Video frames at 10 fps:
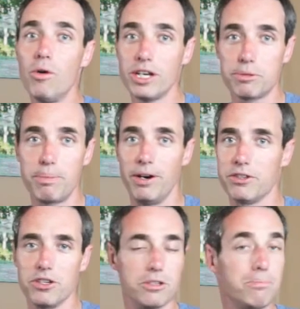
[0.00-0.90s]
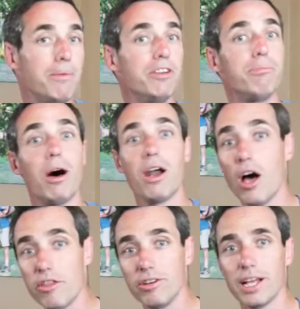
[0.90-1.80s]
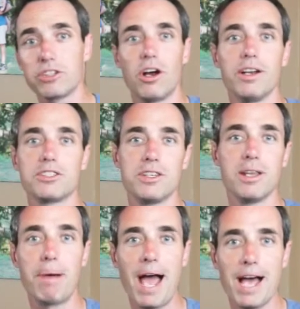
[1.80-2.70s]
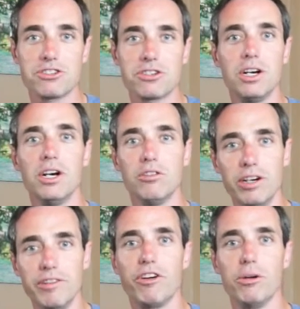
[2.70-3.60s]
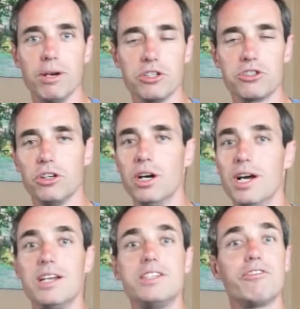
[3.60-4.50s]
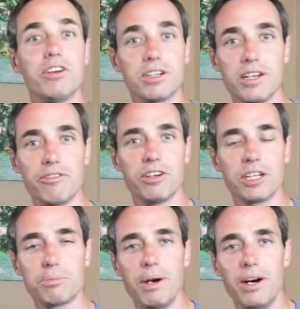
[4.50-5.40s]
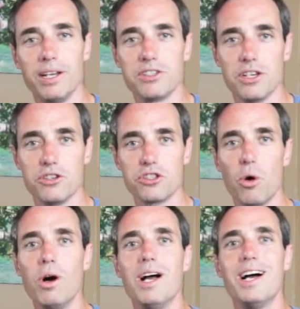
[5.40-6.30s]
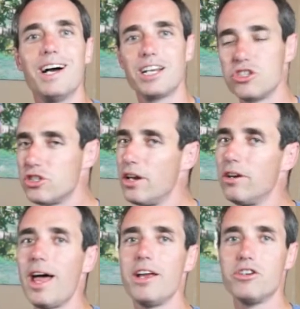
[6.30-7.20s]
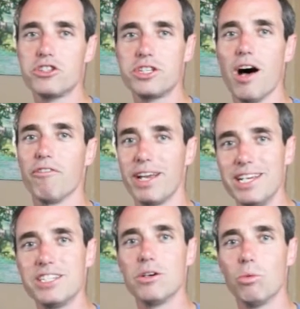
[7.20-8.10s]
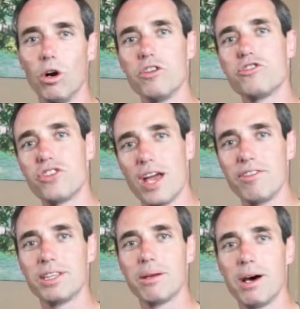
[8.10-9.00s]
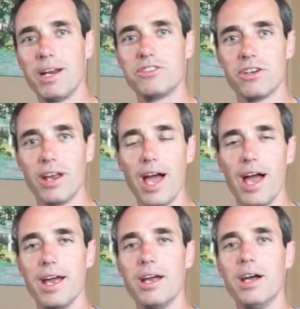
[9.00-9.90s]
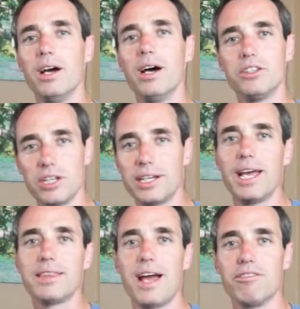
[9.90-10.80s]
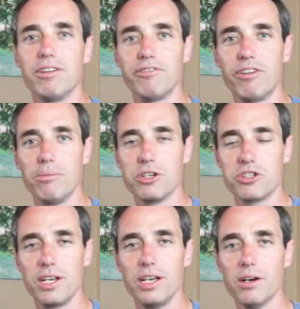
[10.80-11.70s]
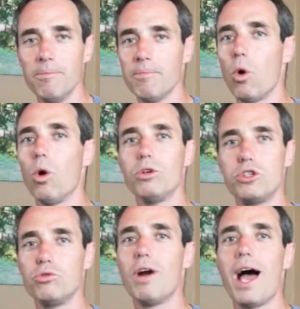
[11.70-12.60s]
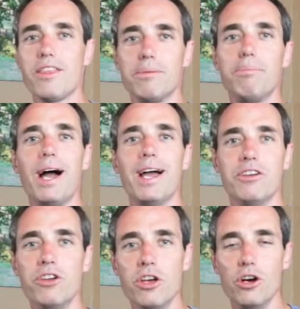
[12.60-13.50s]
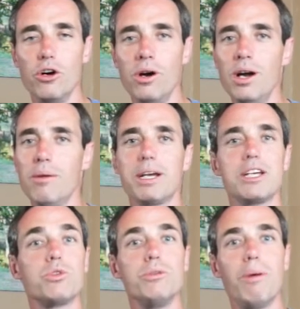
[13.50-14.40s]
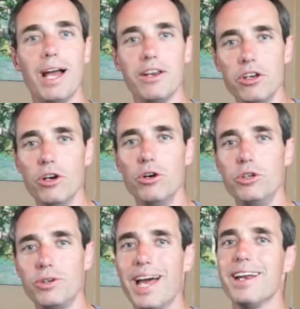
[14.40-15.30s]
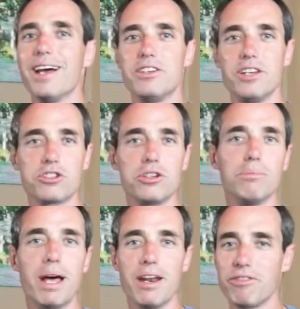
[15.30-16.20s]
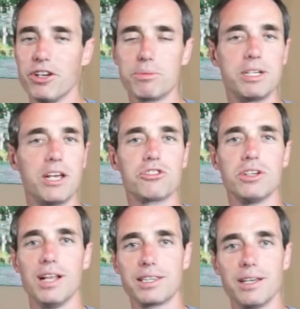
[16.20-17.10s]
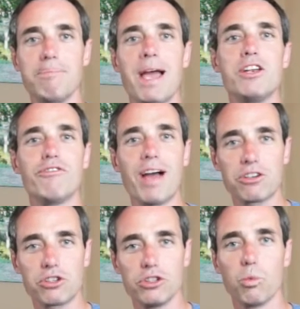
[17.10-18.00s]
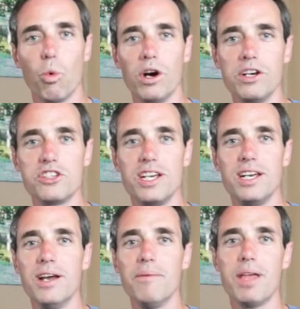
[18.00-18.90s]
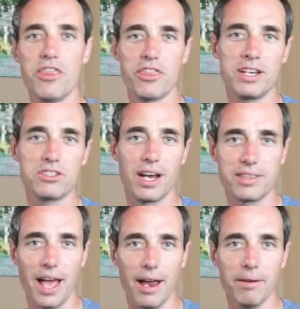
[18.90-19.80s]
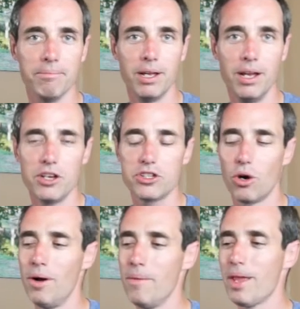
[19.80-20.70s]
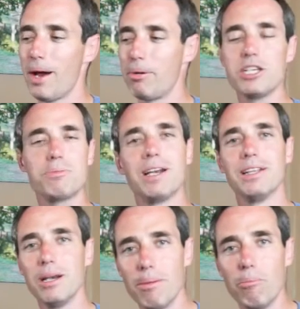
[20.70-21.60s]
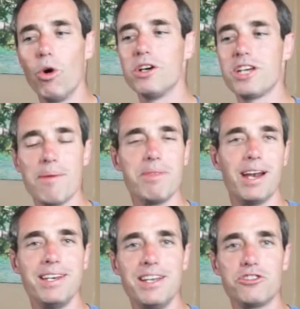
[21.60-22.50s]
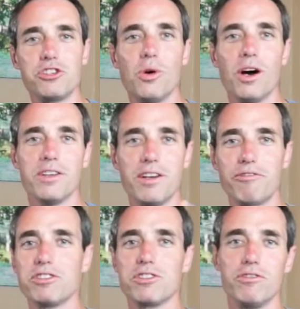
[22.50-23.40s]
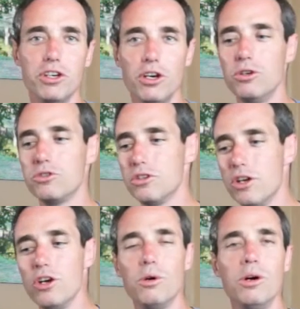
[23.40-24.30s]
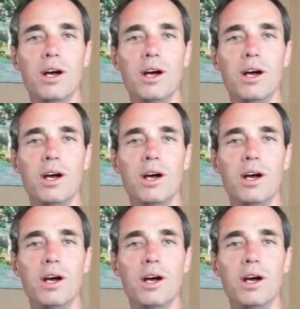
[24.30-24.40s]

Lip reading: experiences. Maybe you've bought other electronics in the past refurbished or different experiences. So consider that yourself. Is it worth saving the money today to get that refurbished deal, or would you rather buy it new? Because when you buy it new, you get additional benefits, potentially like the manufacturer's warranty and things like that. So I probably spent a little bit more time than I needed to on the difference of used, new,